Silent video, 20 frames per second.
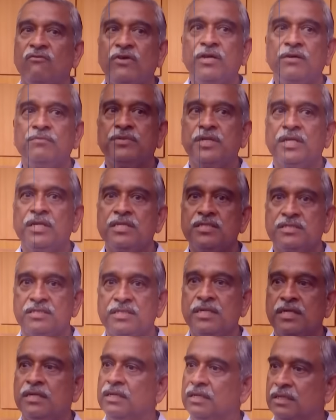LBM-3 is
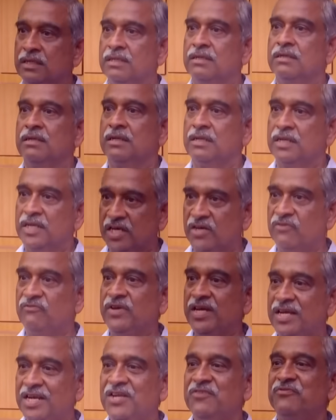the
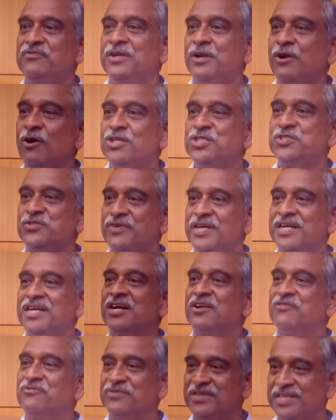heavy lift launch
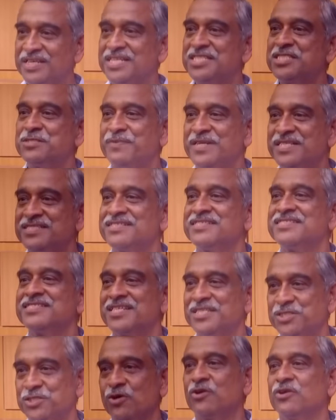vehicle of Indian Space
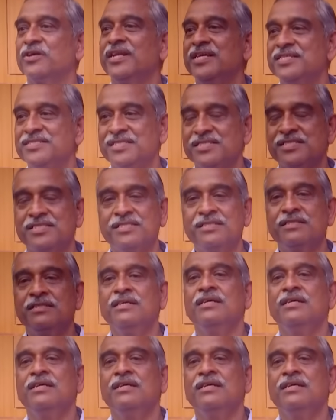Research Organization.